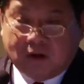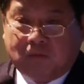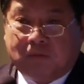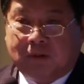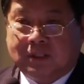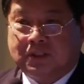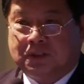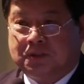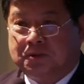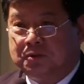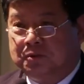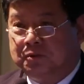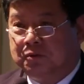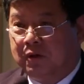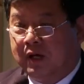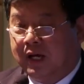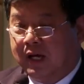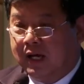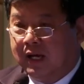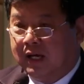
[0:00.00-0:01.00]
was
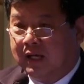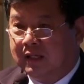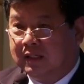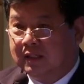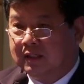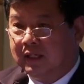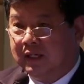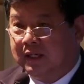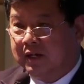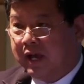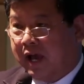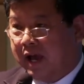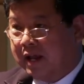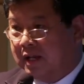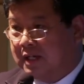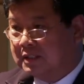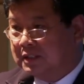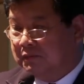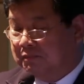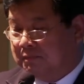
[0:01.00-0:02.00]
to
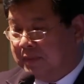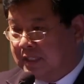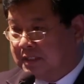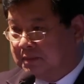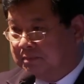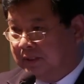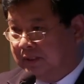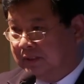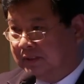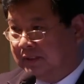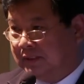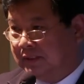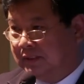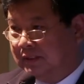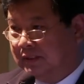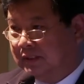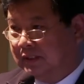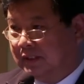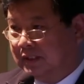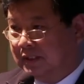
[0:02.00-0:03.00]
encourage investment
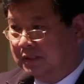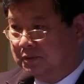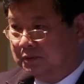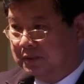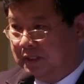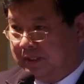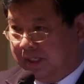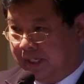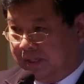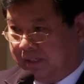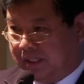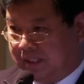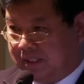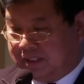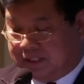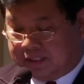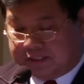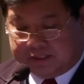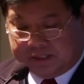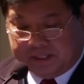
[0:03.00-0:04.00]
to the dairy
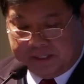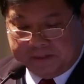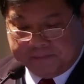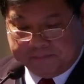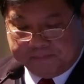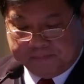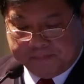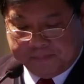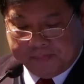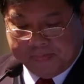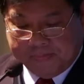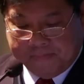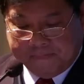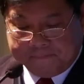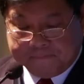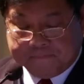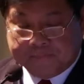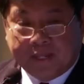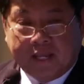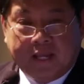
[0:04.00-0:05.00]
industry.
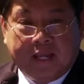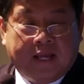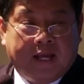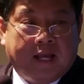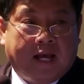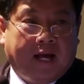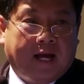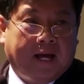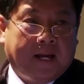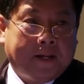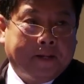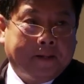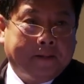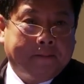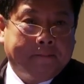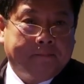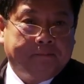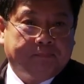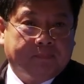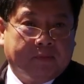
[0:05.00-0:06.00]

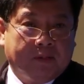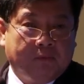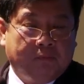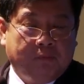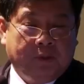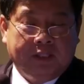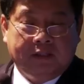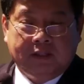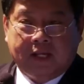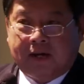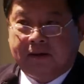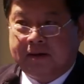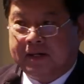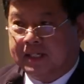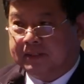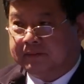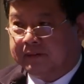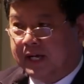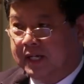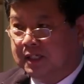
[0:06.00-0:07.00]
We are
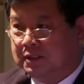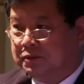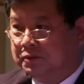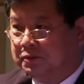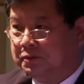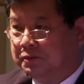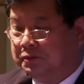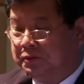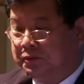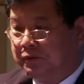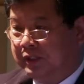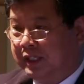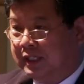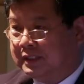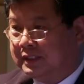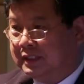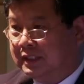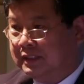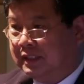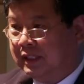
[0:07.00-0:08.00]
not trying to do
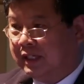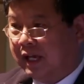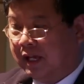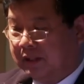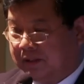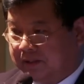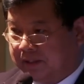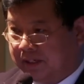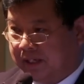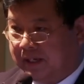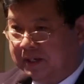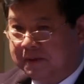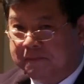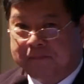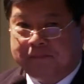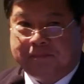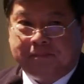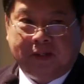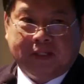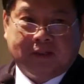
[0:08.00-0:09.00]
this in the country
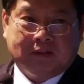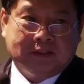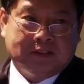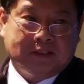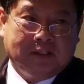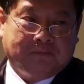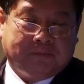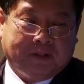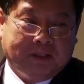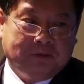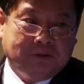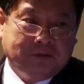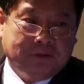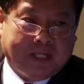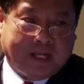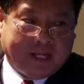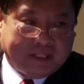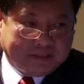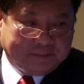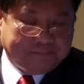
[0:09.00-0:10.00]
because if I do
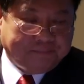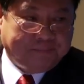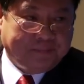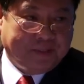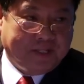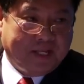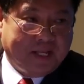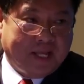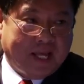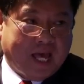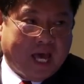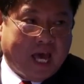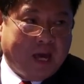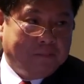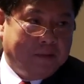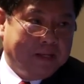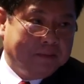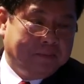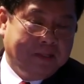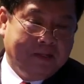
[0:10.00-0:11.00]
that, I
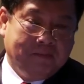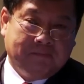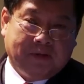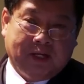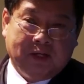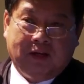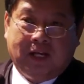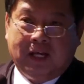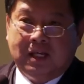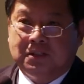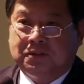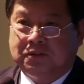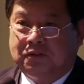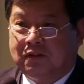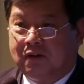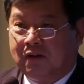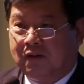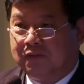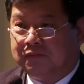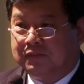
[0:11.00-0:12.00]
might be in
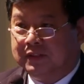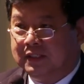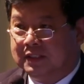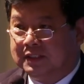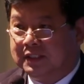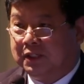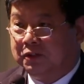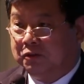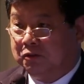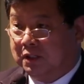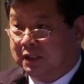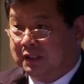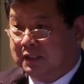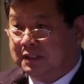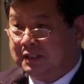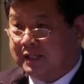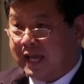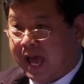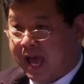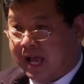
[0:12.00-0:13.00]
violation of the
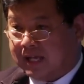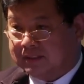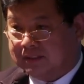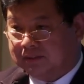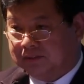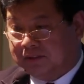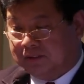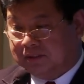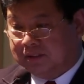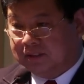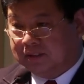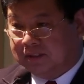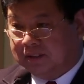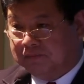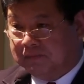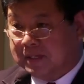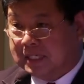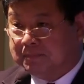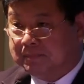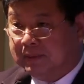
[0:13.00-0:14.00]
Securities Act or the
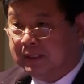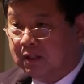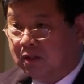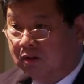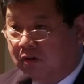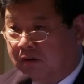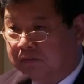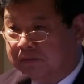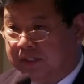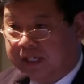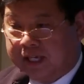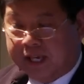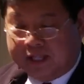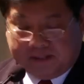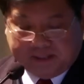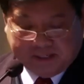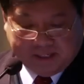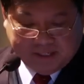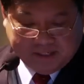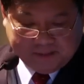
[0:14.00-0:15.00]
investment law of the
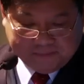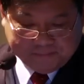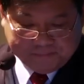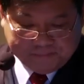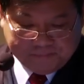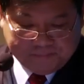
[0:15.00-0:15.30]
country.